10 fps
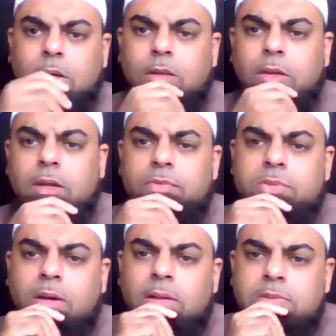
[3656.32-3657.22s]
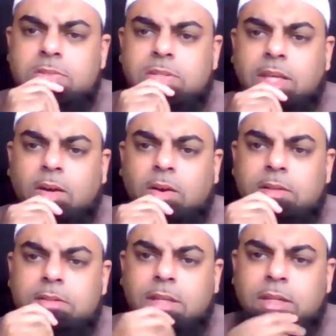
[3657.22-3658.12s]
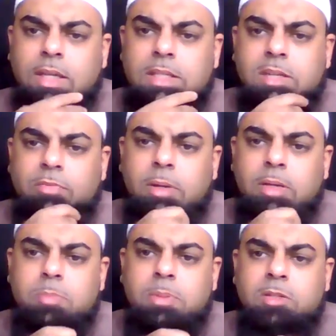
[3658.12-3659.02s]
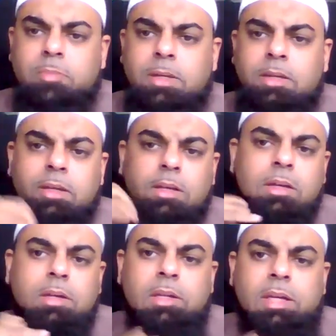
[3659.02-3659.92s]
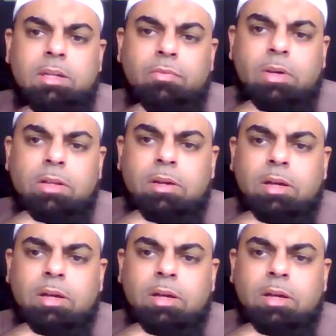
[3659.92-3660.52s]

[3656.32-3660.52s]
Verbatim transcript: a lot of scholars say all 10 nights have possibility of being night of Qadr.